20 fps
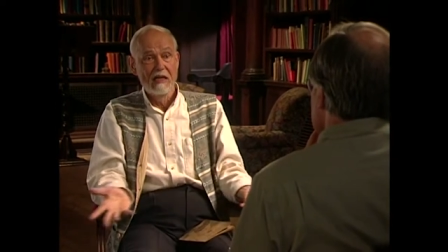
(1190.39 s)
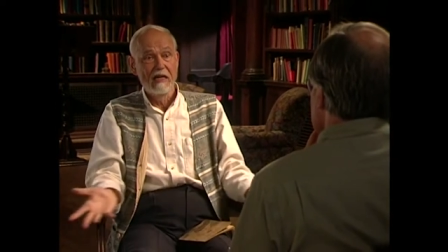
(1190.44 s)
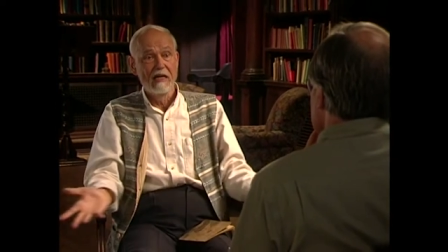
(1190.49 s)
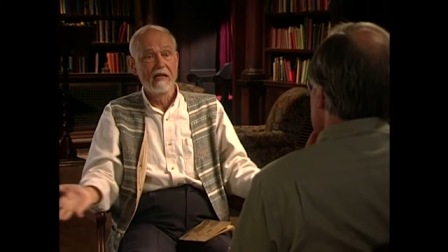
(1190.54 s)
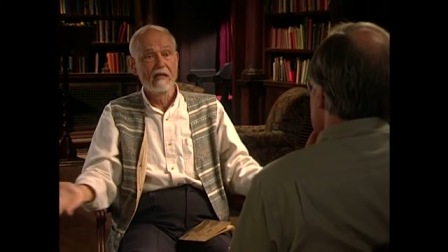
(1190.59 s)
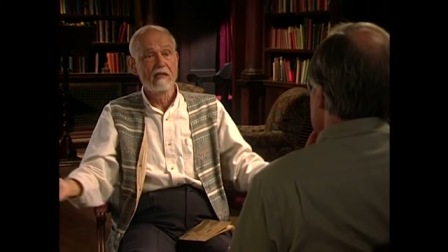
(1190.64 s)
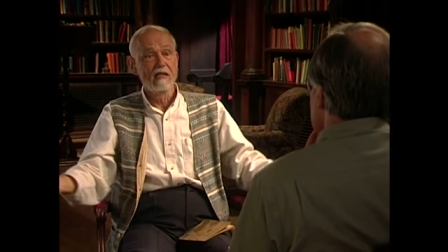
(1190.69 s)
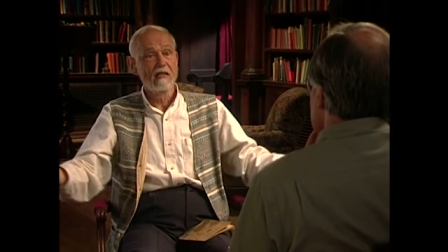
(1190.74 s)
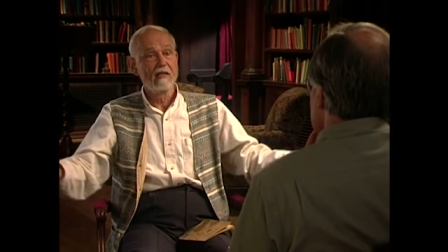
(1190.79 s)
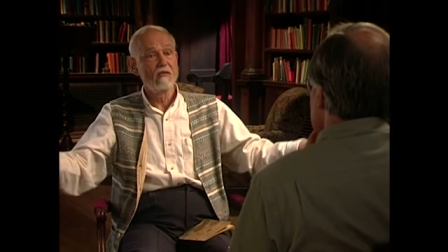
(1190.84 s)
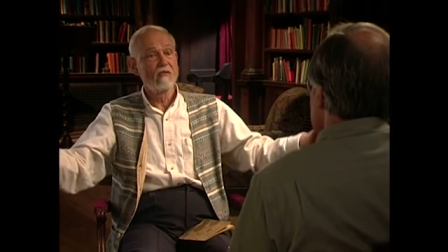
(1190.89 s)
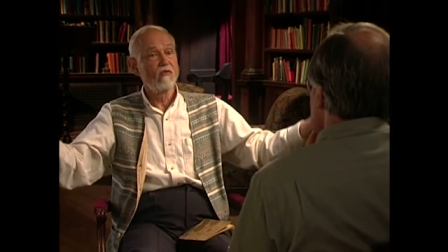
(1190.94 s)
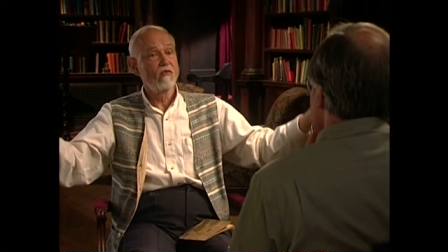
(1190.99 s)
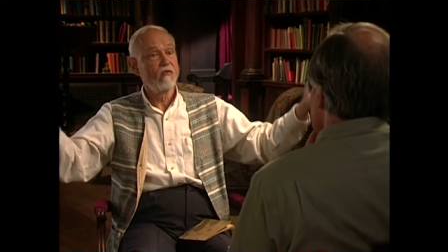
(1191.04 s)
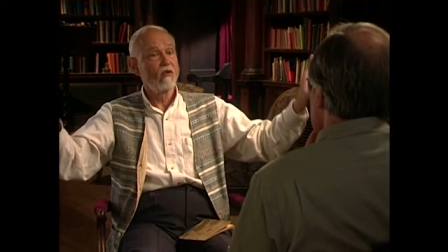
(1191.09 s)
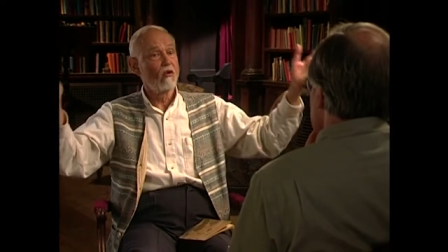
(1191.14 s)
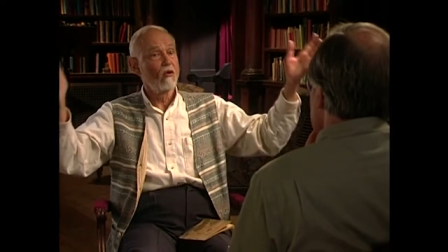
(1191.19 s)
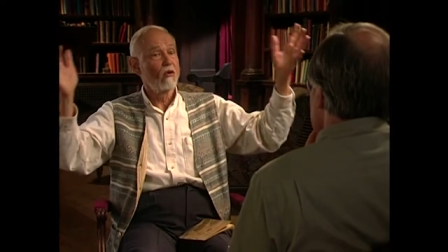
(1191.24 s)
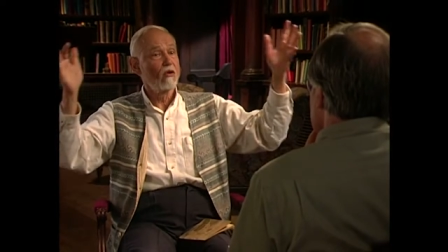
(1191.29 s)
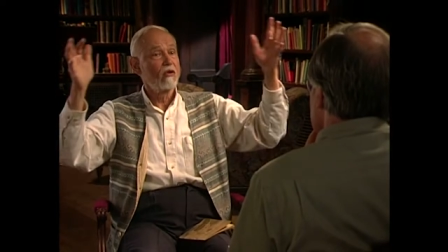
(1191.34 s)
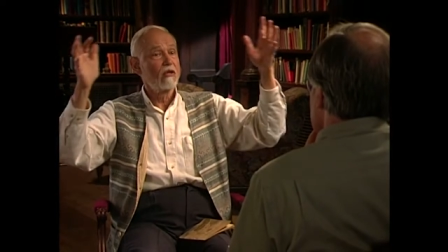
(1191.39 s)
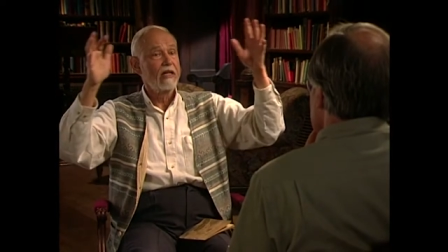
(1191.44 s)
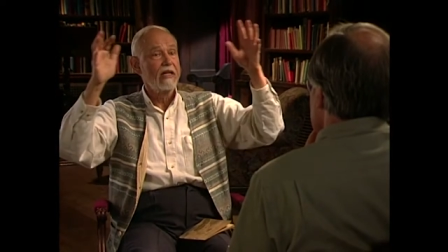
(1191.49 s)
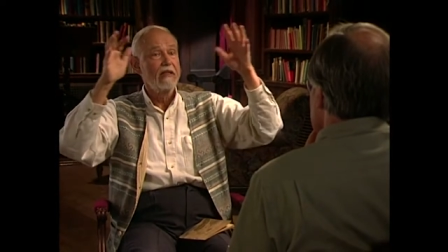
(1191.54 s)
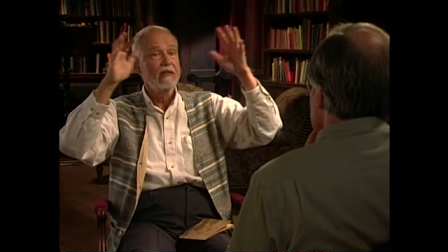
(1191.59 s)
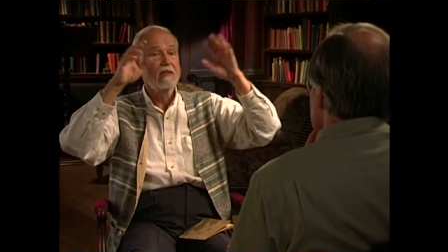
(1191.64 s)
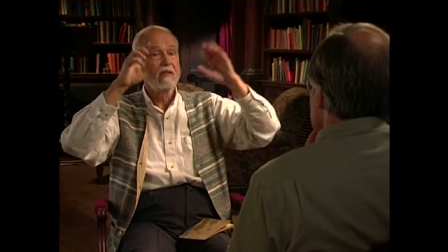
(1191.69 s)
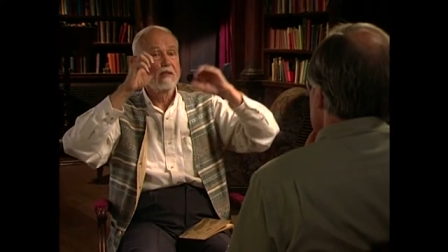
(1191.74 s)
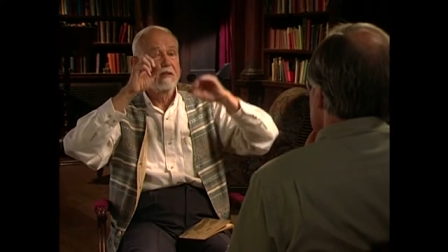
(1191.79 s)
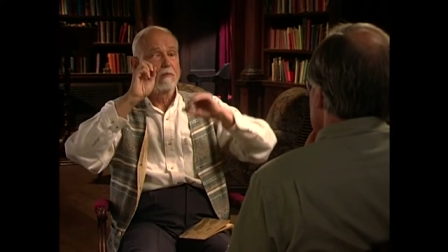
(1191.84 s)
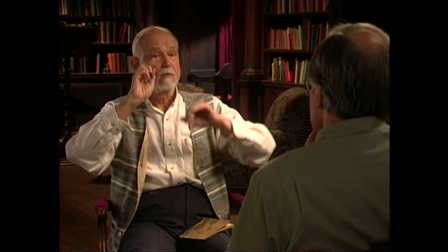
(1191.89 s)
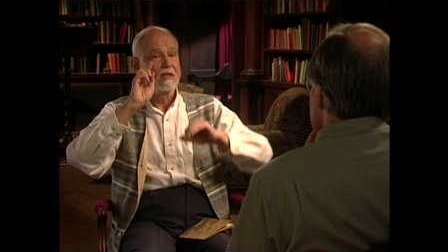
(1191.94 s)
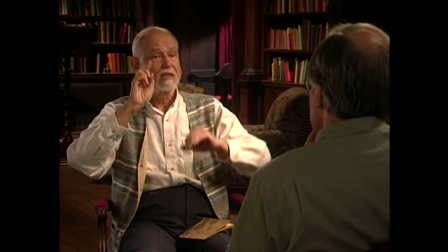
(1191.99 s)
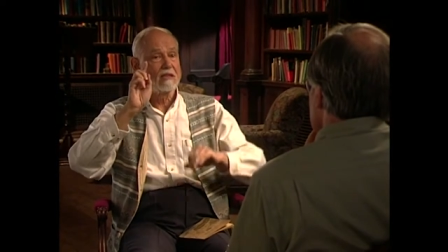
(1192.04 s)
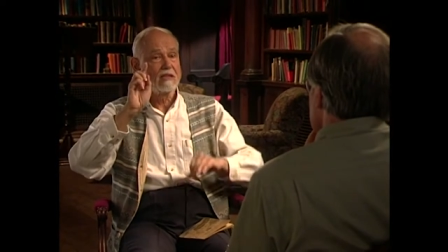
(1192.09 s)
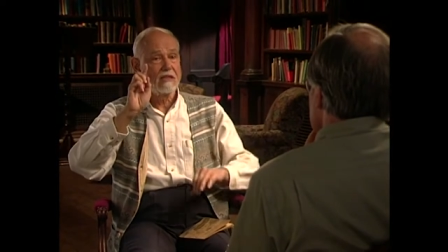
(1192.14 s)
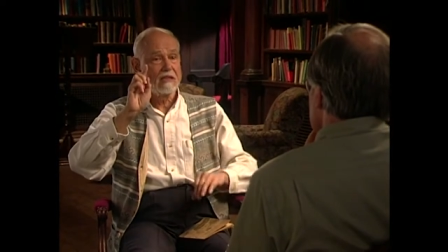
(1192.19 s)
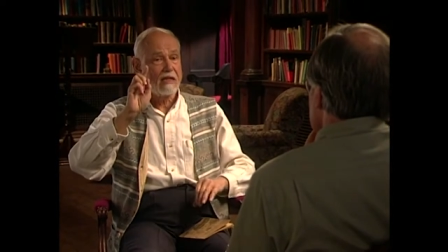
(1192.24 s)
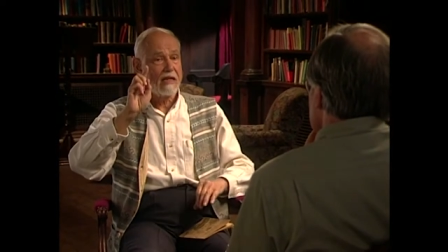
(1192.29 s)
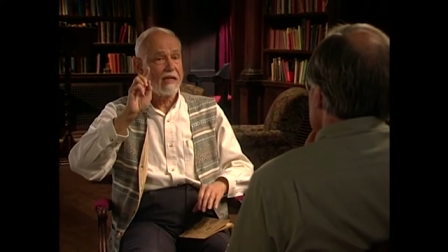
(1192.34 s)
And therefore, it's a
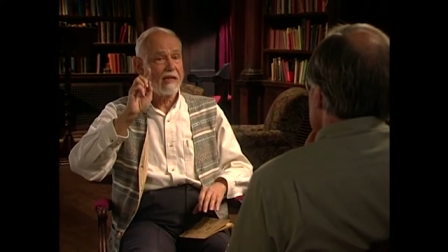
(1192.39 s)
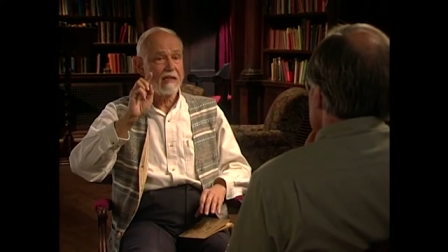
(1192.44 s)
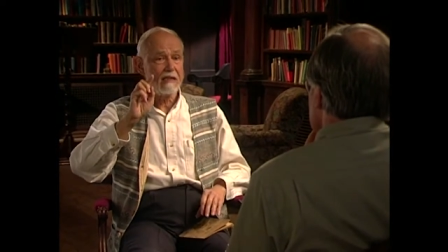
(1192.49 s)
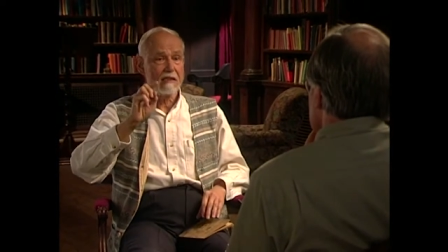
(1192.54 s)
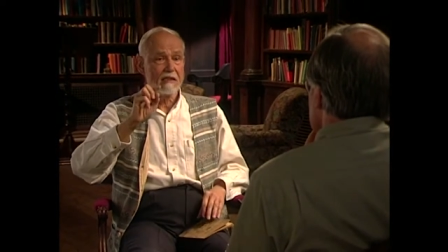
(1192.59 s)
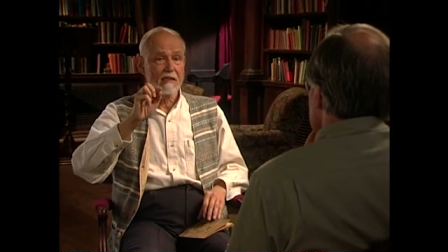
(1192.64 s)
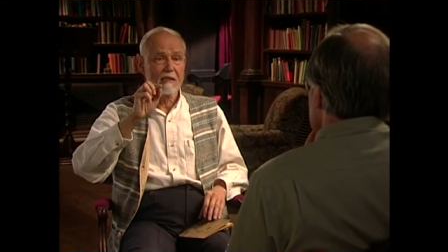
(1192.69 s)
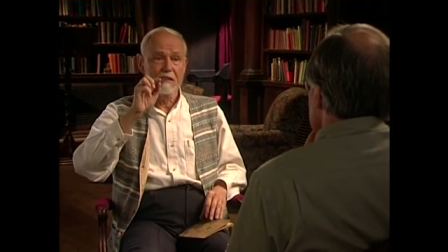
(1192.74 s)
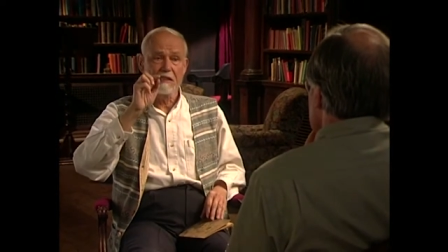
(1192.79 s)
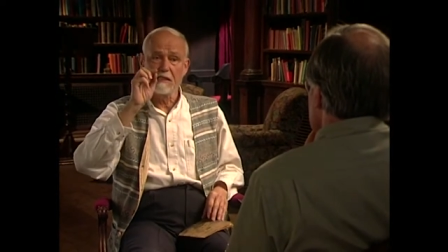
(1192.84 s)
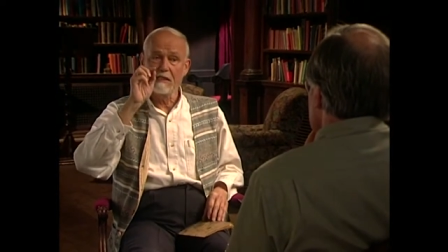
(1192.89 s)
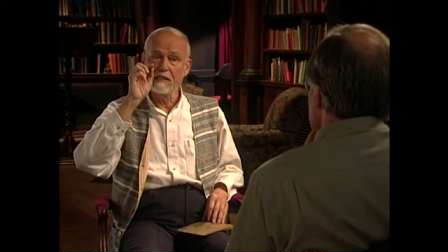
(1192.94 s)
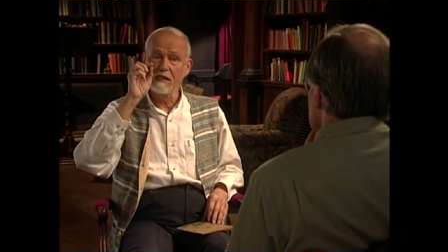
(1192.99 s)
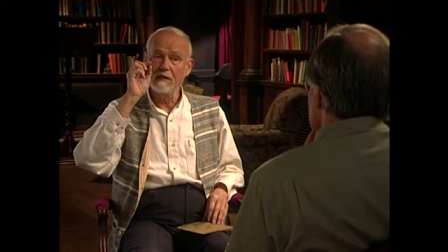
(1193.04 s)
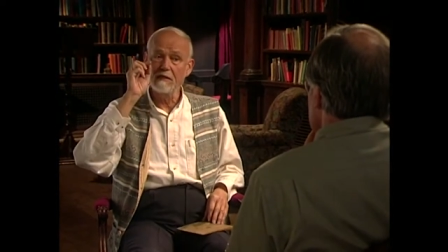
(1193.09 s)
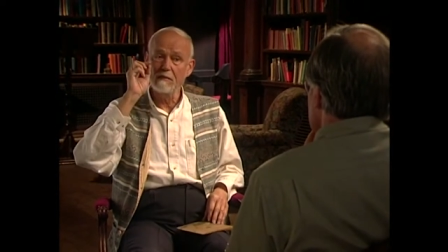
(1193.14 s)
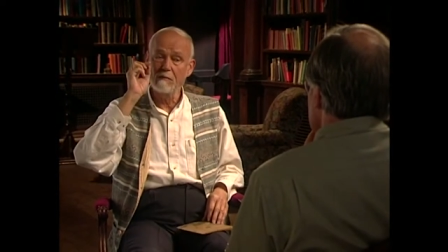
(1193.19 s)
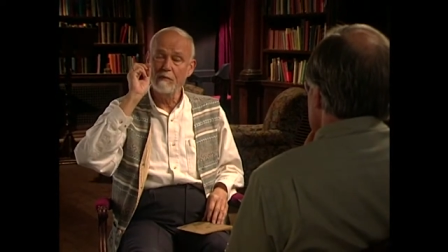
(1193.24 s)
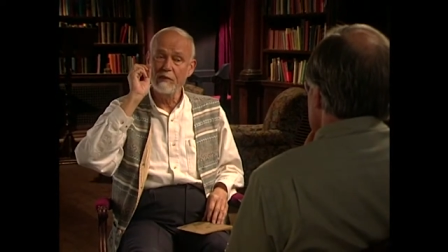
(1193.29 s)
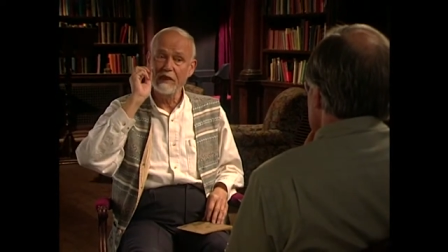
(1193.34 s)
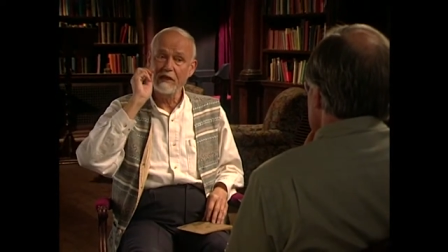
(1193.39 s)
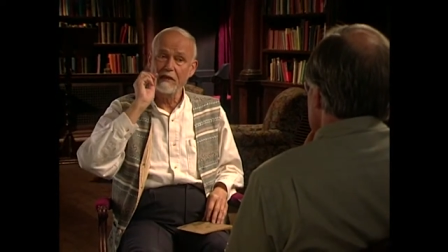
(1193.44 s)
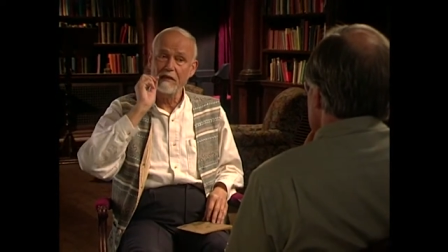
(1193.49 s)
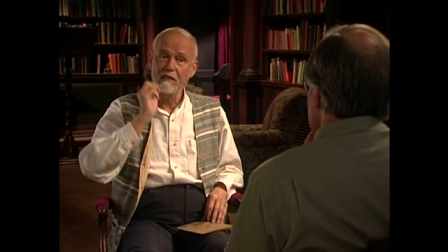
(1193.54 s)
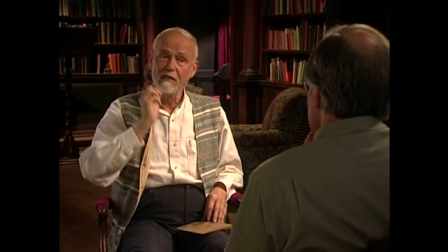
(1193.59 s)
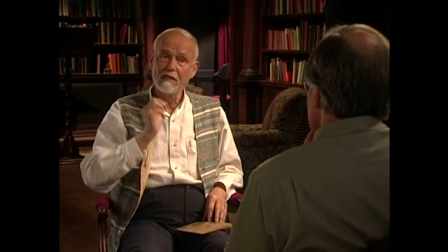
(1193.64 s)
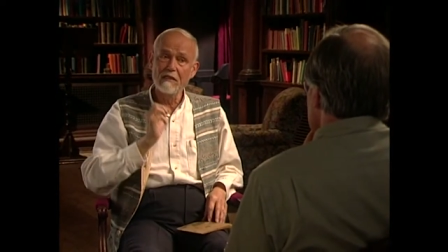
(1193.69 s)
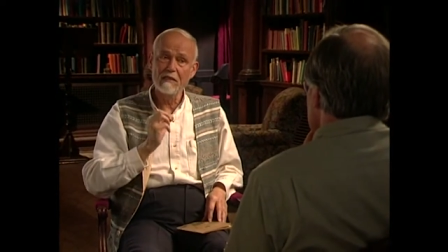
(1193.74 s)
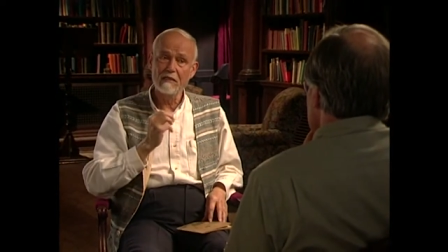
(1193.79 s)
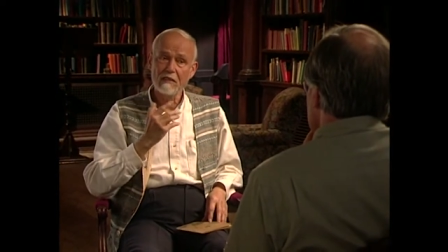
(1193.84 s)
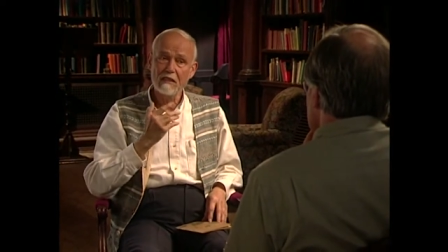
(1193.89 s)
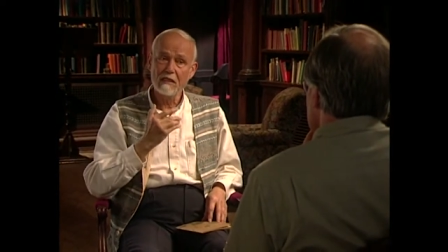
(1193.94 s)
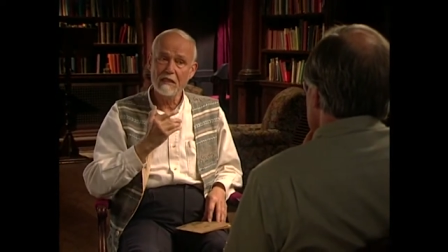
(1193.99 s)
mistake that because,